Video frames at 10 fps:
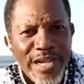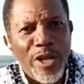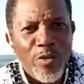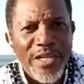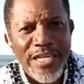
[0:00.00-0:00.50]

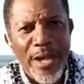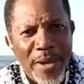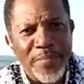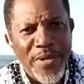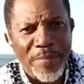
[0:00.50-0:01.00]
That's one thing I'm
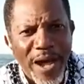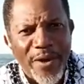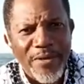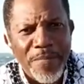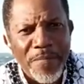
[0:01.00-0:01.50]
happy
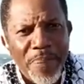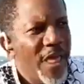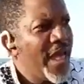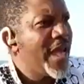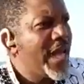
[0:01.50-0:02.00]
about.
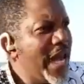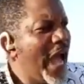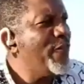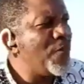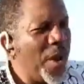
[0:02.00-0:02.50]

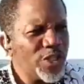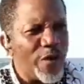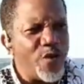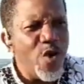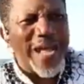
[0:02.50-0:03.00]
Now if most
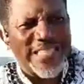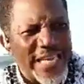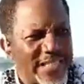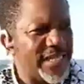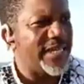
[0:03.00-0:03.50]
of you are
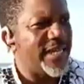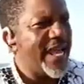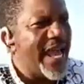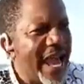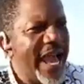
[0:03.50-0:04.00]
sensing,
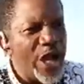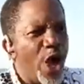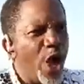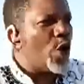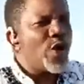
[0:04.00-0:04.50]

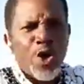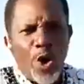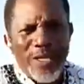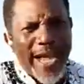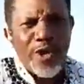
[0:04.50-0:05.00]

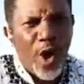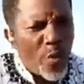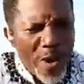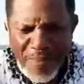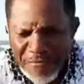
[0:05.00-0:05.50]
no, there's no
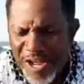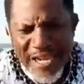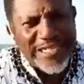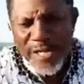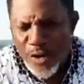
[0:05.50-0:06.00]
way Biafra
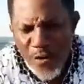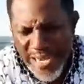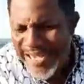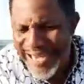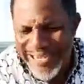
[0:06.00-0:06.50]
can take
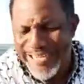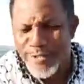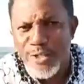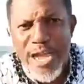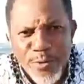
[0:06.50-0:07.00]
over the land that
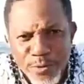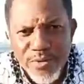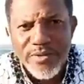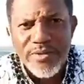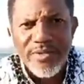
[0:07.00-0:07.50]
is not their own.
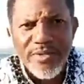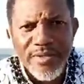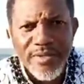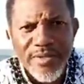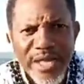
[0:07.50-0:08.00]

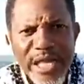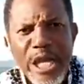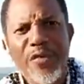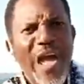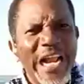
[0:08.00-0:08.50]

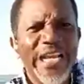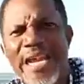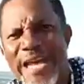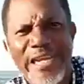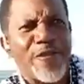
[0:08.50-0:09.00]
If they
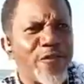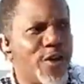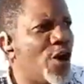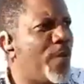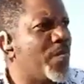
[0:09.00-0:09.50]
declare their
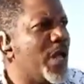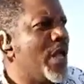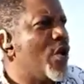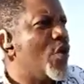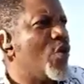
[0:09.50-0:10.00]
freedom,
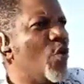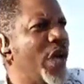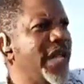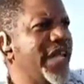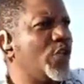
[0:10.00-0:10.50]

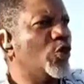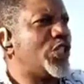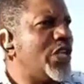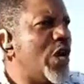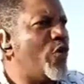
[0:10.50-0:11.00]
we the Idu
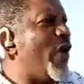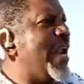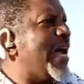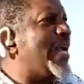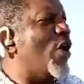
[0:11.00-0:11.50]
children, we
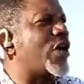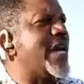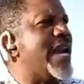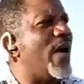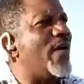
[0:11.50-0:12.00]
find out that,
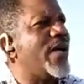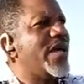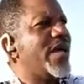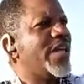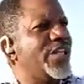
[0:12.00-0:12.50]
okay, now,
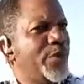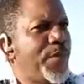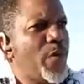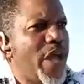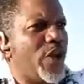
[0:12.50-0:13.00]
this
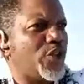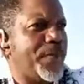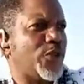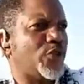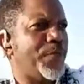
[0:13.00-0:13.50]
day we are not
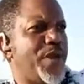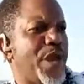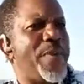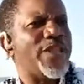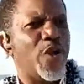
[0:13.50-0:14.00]
supposed to
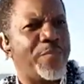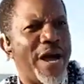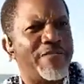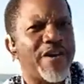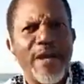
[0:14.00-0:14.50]
be a part of
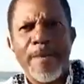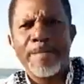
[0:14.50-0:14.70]
Biafra.